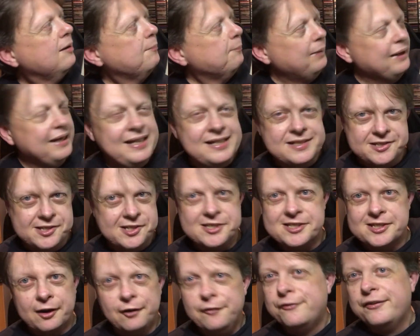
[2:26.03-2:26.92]
but he's
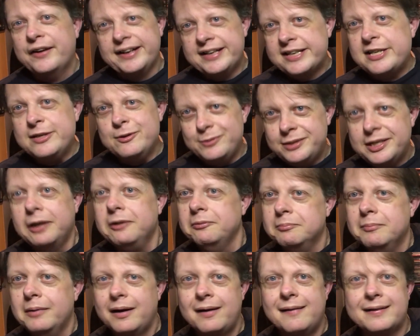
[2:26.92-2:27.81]
just so funny, you
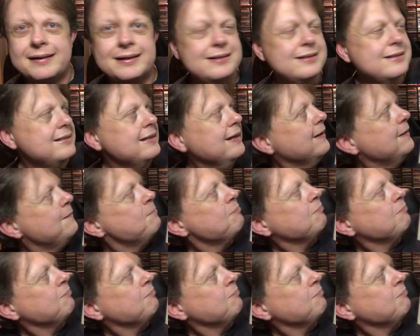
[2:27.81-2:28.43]
don't mind.